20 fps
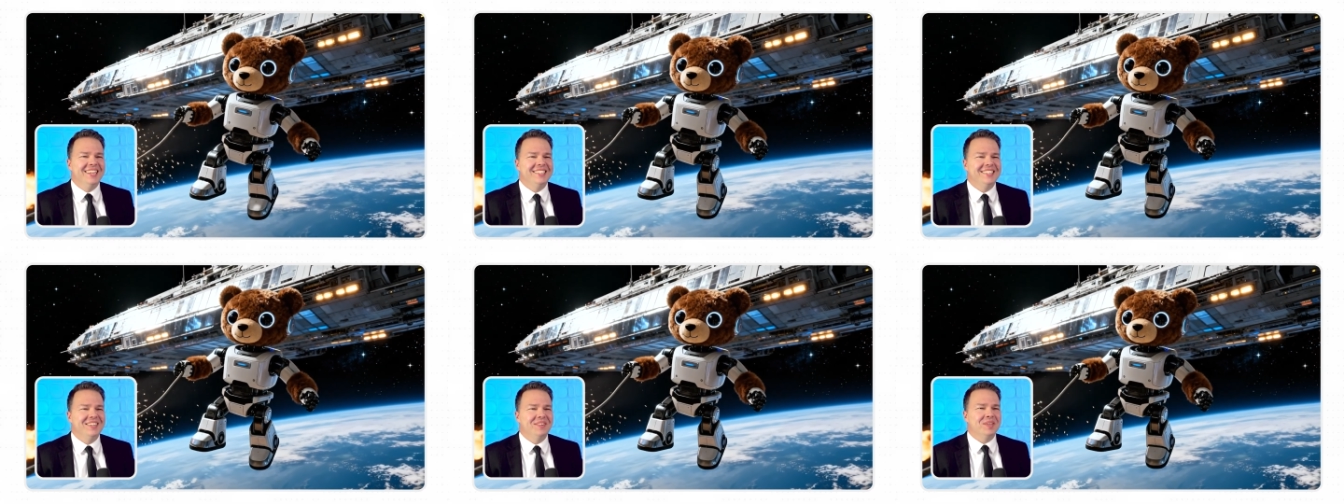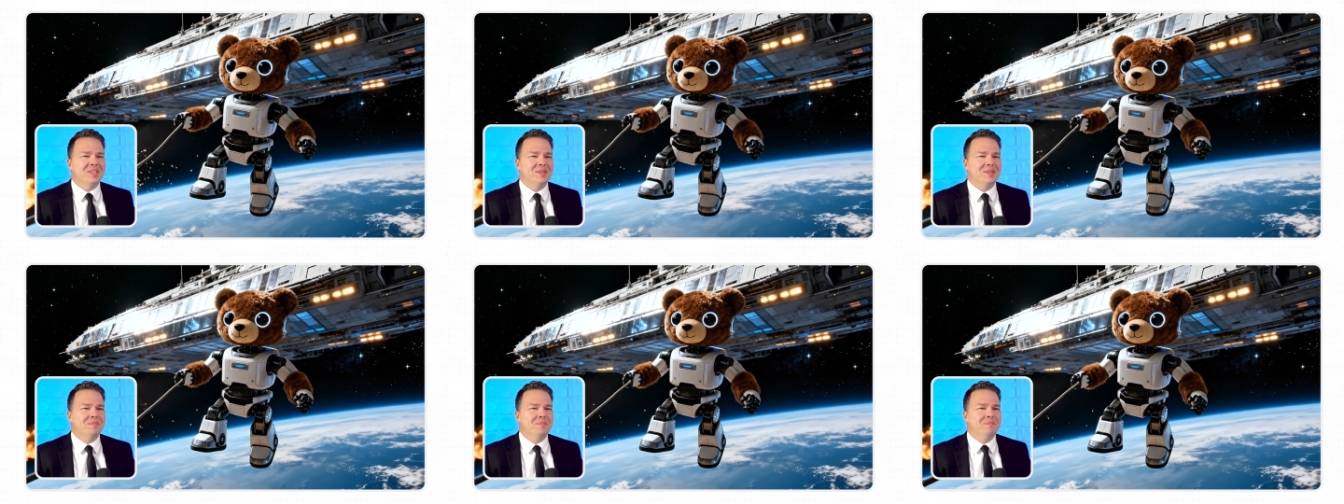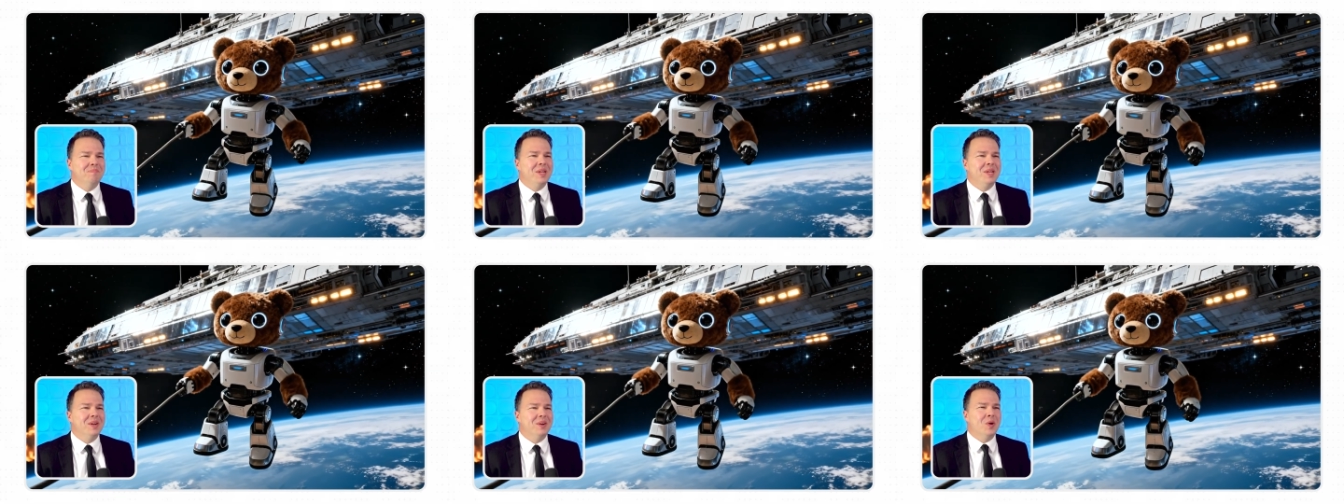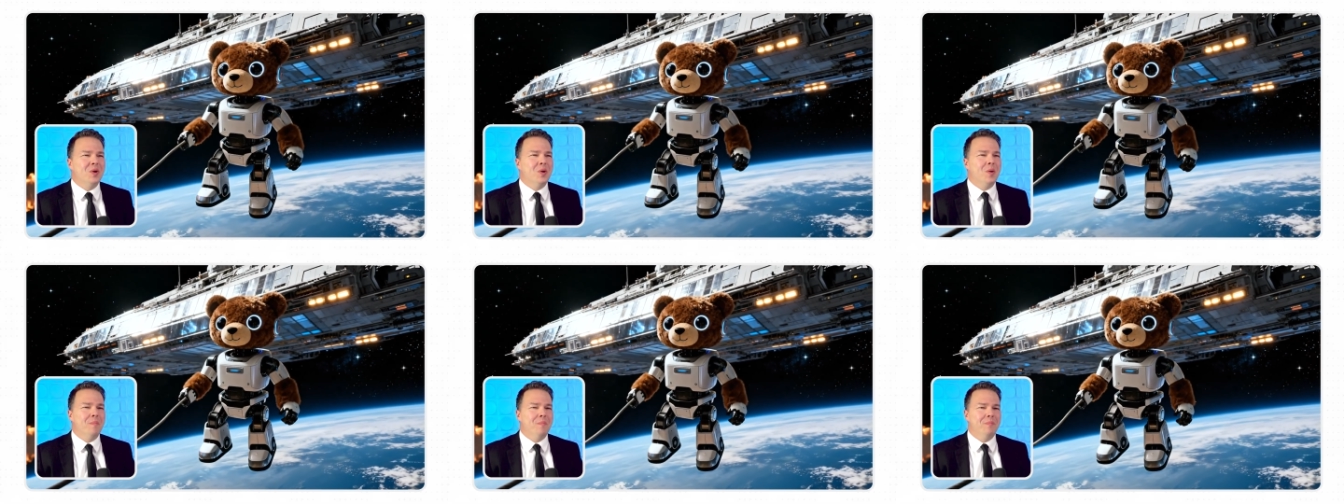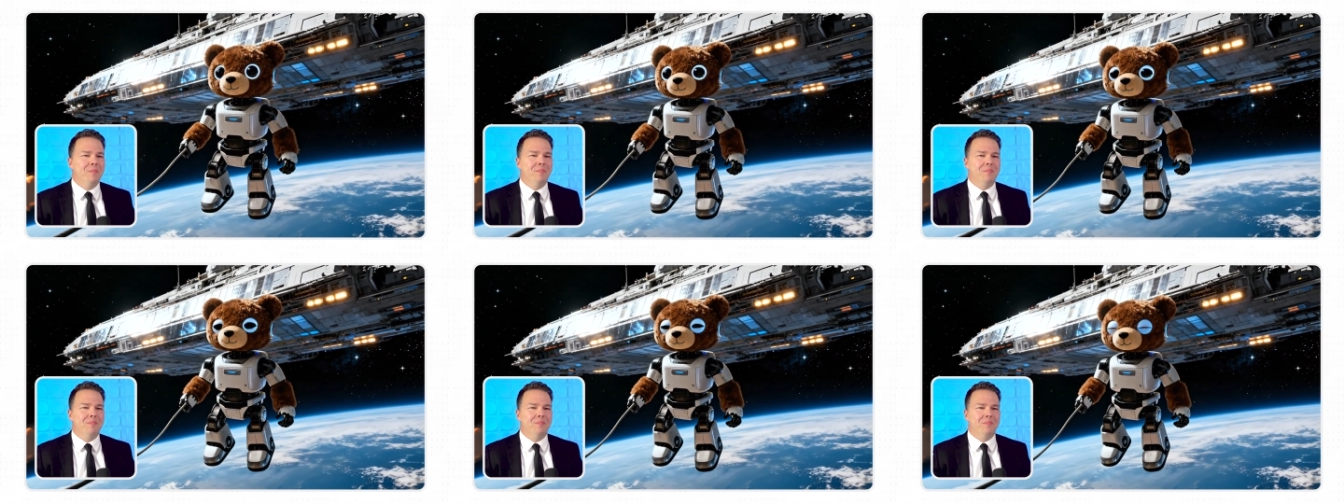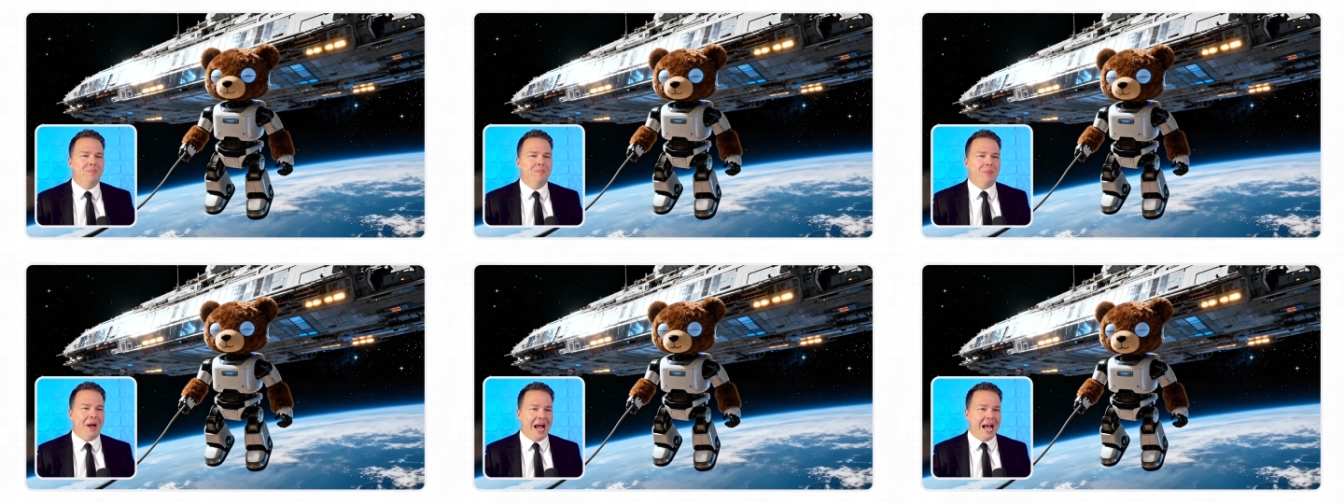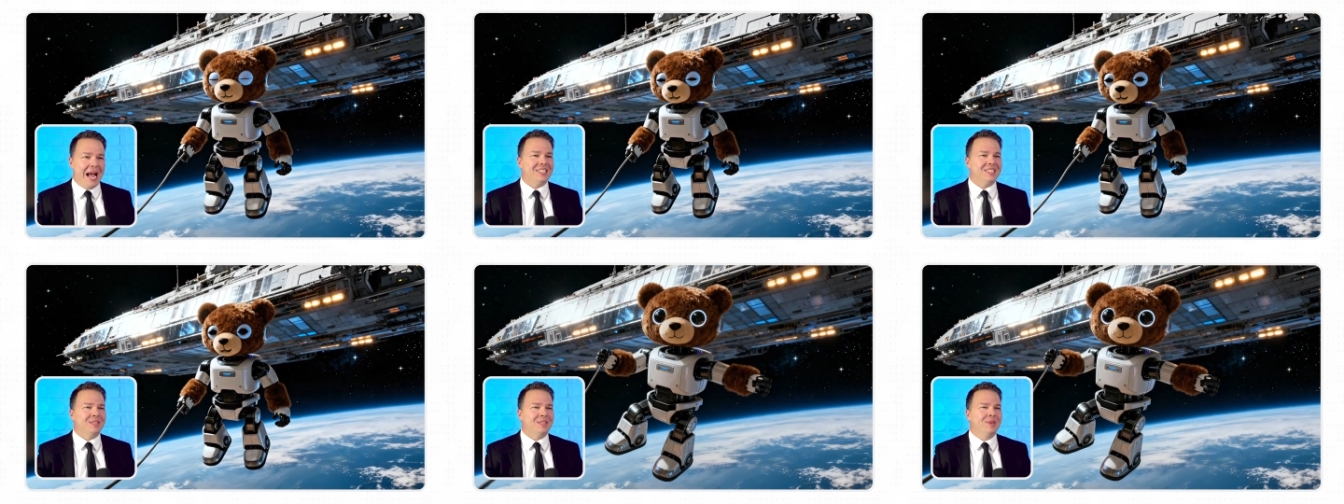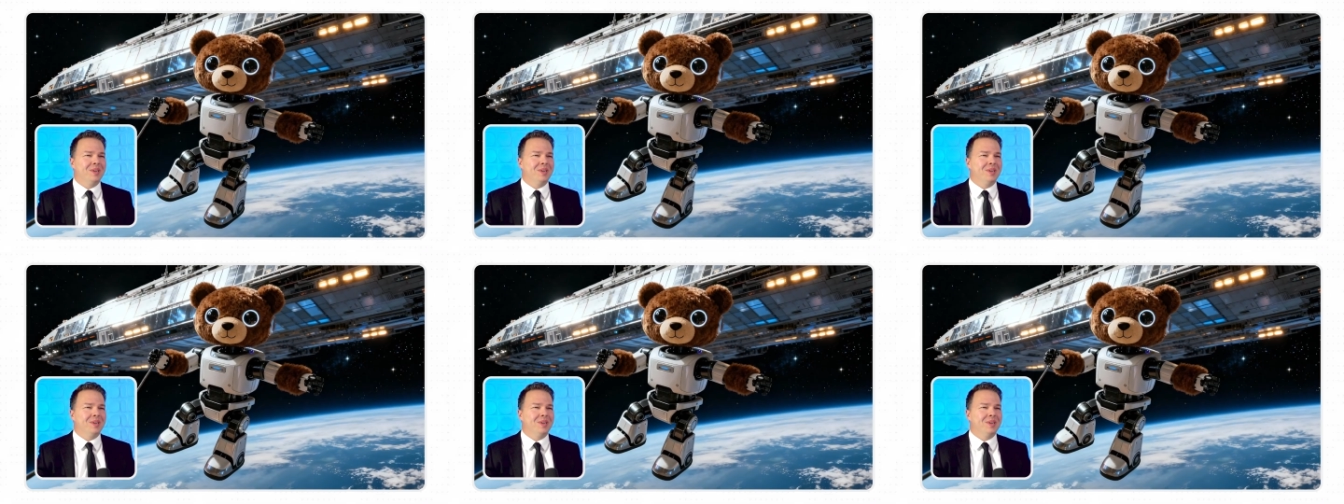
there was a meter going past him.